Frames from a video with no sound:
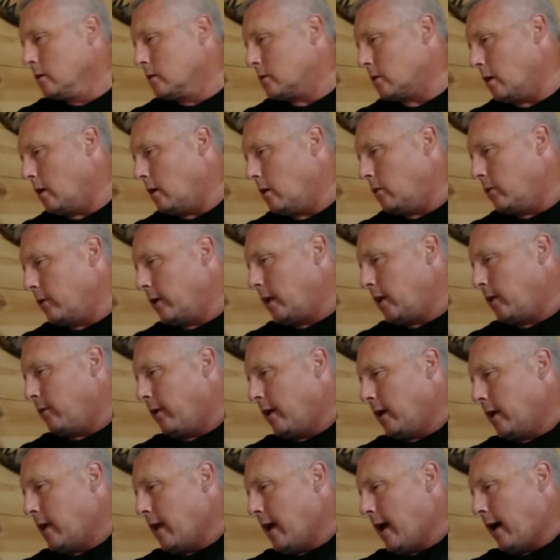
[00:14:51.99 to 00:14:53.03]
So
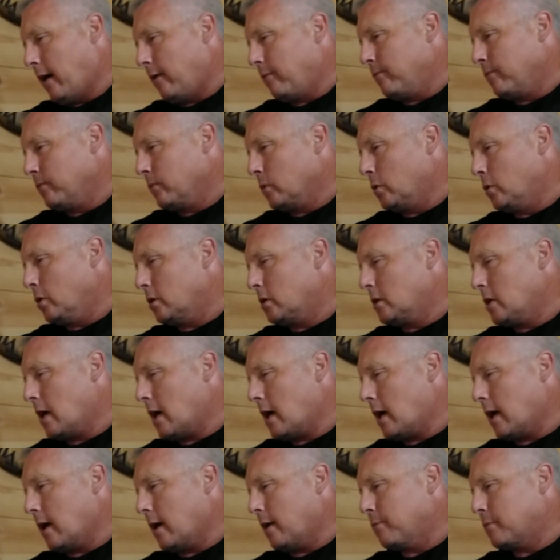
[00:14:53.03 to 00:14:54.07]
anyway, yeah, good
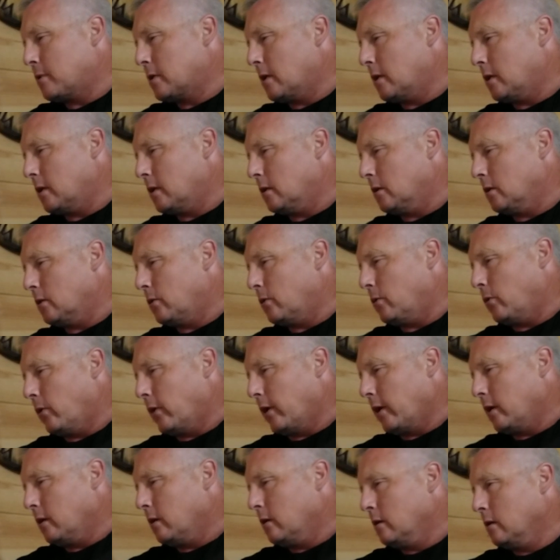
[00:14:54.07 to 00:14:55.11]
times in
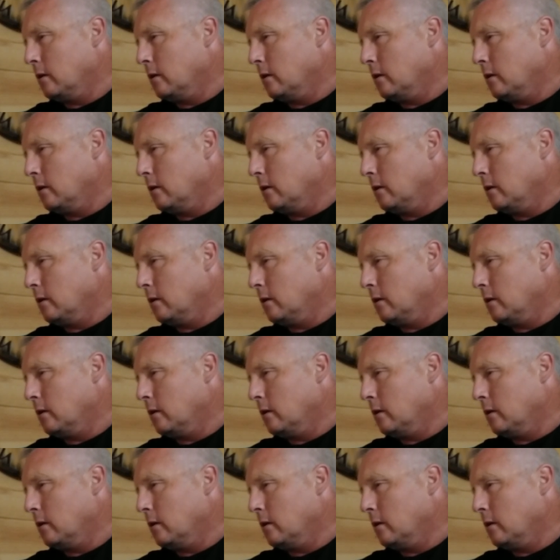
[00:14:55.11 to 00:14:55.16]
Illinois